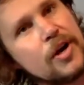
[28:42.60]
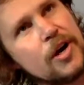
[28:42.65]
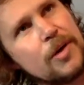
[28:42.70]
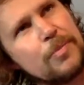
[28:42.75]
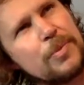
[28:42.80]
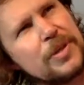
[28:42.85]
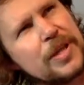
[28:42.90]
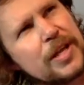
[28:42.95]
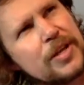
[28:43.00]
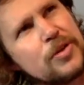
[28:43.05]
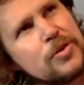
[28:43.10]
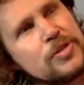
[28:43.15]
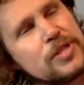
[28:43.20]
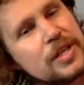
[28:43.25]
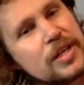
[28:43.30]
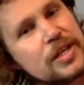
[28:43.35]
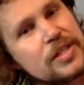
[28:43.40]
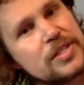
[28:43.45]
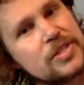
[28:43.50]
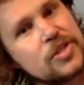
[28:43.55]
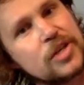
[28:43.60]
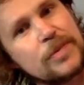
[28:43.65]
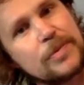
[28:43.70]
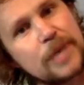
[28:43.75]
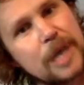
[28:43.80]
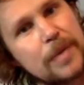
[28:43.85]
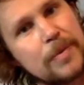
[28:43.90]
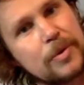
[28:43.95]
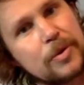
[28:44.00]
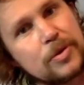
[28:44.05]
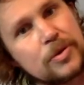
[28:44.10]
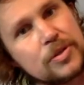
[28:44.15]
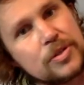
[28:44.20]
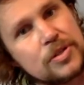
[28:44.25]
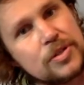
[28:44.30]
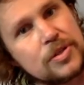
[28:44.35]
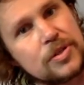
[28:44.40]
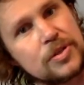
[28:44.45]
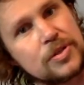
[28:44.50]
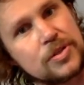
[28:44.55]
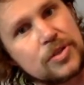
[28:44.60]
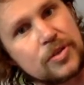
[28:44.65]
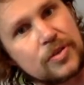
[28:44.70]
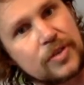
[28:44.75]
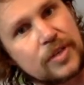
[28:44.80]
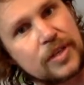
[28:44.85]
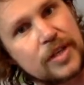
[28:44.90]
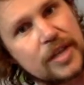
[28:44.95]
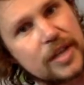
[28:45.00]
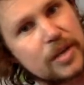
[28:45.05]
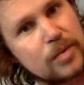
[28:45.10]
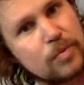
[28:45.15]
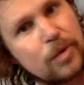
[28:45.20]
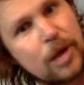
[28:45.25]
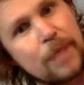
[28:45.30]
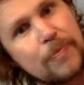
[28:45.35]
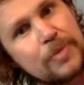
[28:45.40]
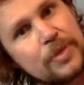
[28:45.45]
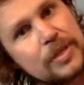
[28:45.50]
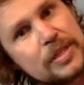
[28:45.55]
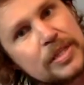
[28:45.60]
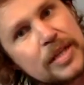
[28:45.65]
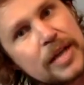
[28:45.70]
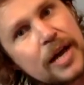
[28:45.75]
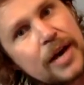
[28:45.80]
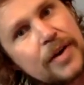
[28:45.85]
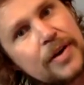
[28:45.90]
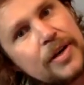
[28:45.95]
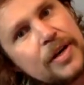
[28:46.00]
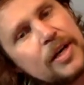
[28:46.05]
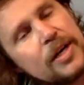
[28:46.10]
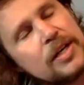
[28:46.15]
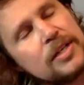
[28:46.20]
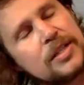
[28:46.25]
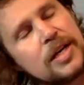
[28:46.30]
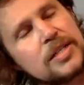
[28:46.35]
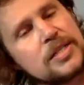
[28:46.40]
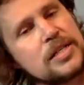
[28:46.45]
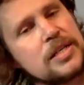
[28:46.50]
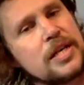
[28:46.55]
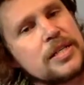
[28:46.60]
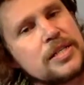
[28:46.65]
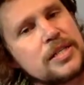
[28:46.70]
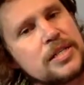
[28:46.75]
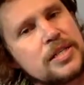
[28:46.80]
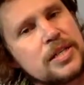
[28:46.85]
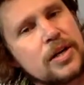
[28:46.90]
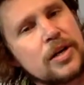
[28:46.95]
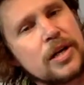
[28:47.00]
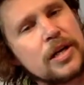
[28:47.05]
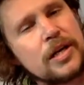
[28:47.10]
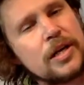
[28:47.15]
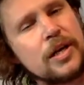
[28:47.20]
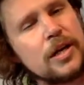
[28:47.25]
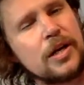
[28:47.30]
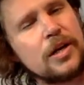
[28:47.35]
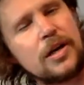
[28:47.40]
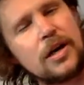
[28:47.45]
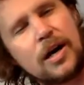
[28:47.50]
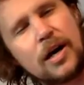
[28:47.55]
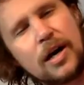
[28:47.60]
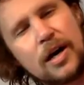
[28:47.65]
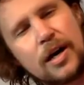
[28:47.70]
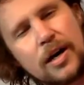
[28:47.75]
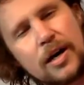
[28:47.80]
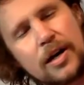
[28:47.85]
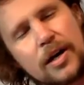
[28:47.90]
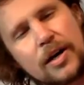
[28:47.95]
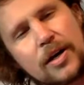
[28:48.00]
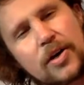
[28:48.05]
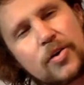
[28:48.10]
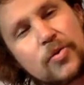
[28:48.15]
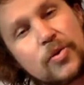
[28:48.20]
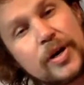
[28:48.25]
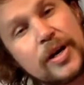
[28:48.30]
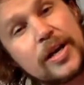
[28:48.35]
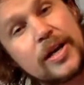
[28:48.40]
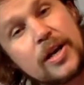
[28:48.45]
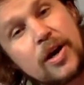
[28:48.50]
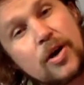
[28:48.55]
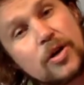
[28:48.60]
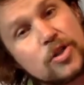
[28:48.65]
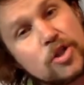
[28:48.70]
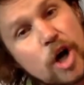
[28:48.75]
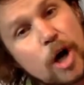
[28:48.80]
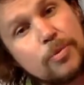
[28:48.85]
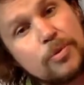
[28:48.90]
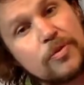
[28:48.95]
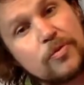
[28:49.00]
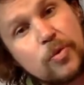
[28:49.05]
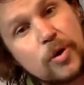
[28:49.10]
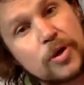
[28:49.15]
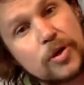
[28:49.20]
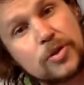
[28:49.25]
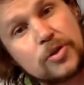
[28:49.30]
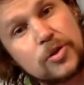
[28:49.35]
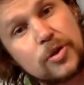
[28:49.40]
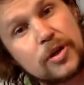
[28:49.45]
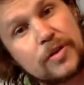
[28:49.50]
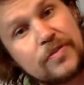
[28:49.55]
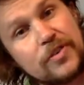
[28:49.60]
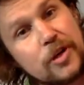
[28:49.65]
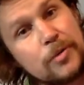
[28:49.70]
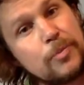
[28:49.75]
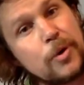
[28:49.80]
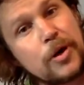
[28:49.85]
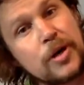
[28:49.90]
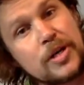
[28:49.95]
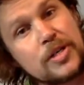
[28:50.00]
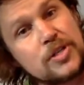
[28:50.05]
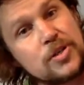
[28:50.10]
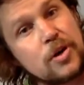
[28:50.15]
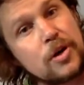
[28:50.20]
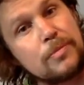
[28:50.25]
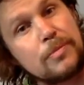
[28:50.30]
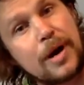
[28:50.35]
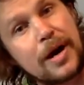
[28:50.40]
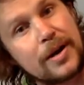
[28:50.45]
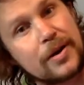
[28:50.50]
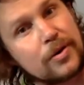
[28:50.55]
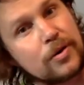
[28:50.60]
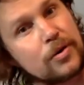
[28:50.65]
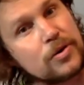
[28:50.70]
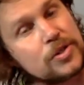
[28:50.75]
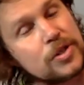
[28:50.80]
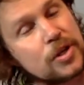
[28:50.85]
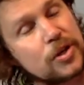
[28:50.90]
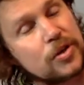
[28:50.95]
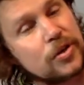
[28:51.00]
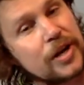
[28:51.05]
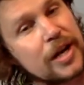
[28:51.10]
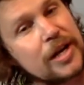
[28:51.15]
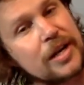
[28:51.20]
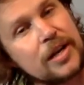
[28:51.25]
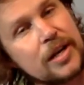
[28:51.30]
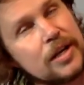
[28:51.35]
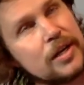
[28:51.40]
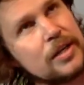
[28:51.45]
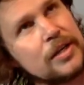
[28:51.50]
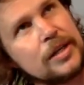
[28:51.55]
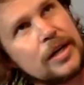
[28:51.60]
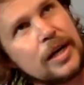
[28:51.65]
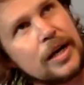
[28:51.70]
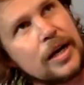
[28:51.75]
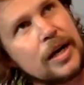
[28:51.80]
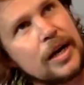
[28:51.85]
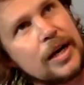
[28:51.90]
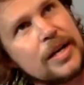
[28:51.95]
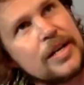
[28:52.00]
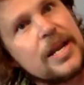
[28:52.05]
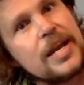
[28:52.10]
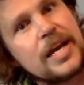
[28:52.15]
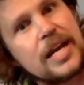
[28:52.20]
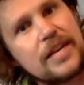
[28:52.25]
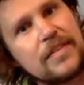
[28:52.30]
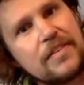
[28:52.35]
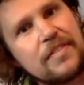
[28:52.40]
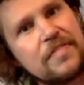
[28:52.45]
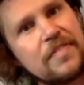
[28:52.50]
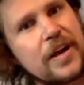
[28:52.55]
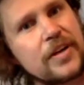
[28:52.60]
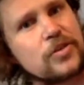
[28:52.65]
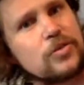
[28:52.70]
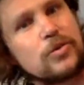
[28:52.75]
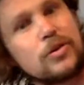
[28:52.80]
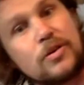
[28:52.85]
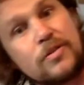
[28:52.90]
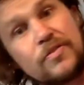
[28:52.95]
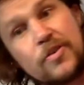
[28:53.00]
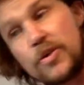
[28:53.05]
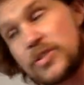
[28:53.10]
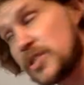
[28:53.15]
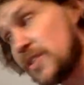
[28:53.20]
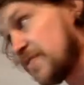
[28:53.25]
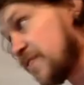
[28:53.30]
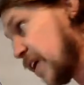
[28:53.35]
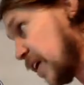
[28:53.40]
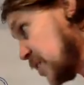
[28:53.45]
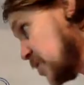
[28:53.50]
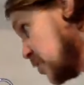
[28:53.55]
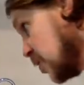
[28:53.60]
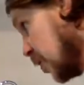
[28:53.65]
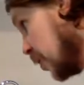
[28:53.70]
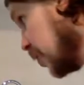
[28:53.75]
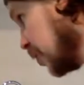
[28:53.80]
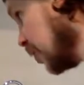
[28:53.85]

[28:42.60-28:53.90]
but then using extreme chemicals to sort of clean and wipe things down doesn't necessarily agree on top of what you're doing for your body. So it might also create a negative effect or a reverse effect. So